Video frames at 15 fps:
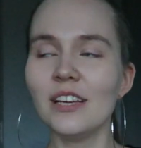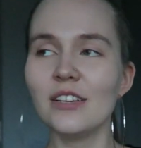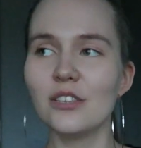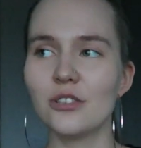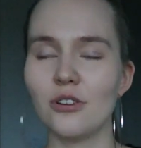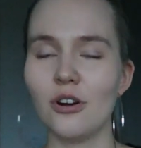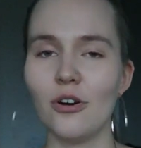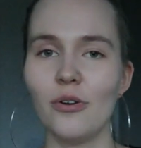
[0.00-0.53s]

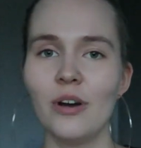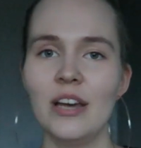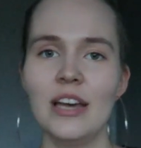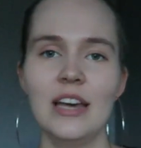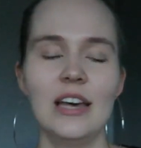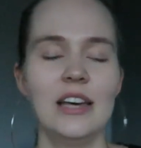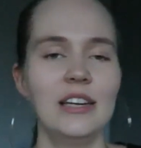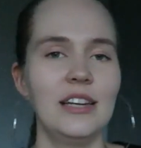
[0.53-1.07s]
So
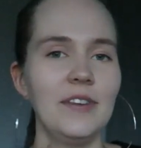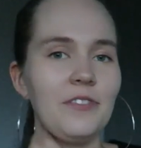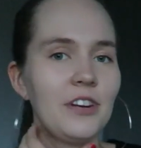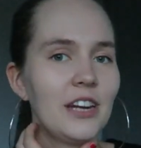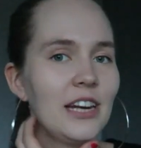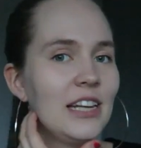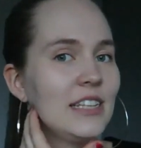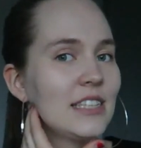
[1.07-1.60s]

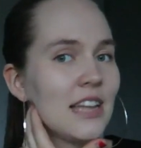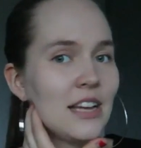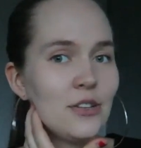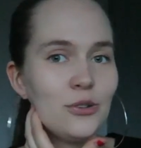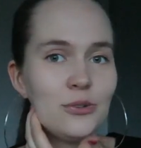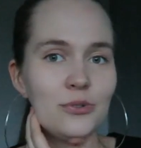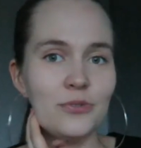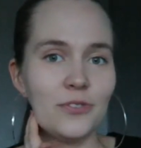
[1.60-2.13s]
definitely stay
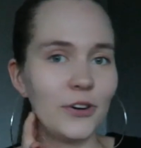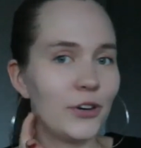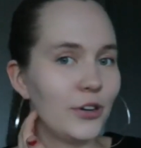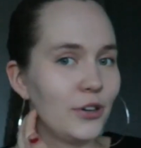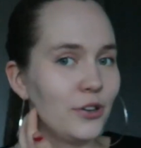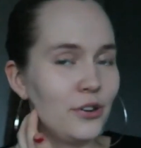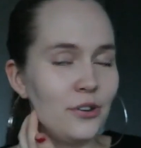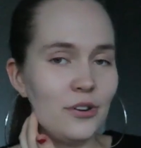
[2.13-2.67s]
tuned
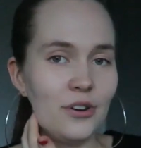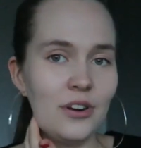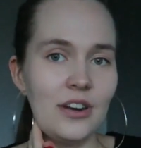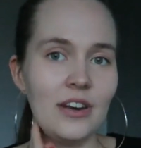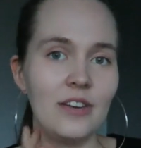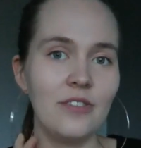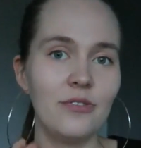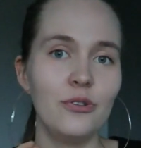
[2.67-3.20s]
for
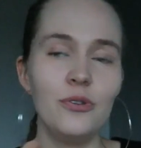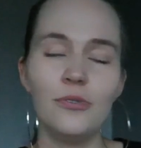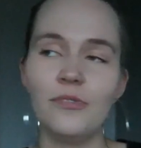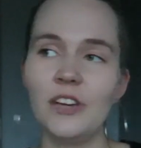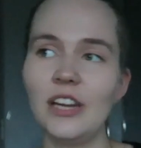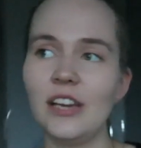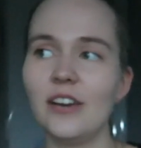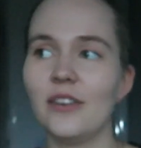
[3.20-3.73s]
new
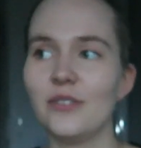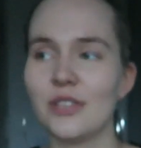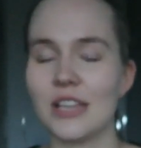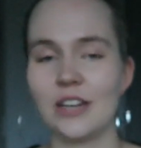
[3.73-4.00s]
videos,